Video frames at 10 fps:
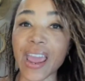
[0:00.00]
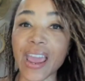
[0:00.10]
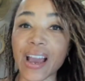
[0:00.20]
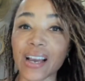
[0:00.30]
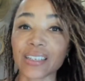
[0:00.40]

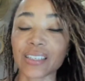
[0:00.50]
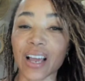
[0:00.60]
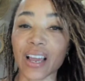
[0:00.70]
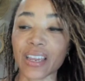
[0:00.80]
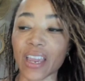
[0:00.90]
and
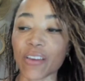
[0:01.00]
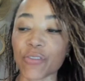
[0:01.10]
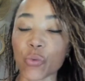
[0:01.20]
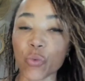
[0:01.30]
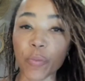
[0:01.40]
I gave
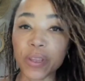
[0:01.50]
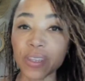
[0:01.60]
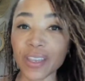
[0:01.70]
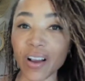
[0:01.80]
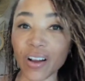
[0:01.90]
the
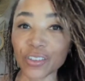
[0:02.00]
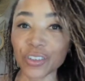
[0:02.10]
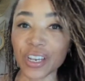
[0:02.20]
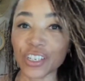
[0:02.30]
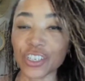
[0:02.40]
woman the
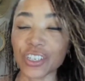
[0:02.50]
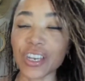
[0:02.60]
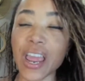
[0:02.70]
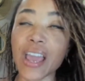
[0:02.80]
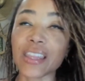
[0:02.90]

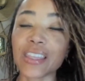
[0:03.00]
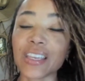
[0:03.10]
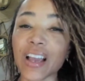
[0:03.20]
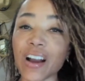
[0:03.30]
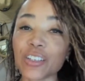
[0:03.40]
consultation and
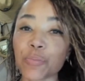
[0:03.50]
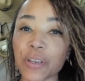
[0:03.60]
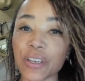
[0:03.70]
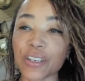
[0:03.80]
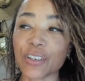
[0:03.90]
the
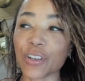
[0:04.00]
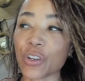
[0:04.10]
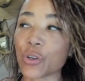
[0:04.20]
husband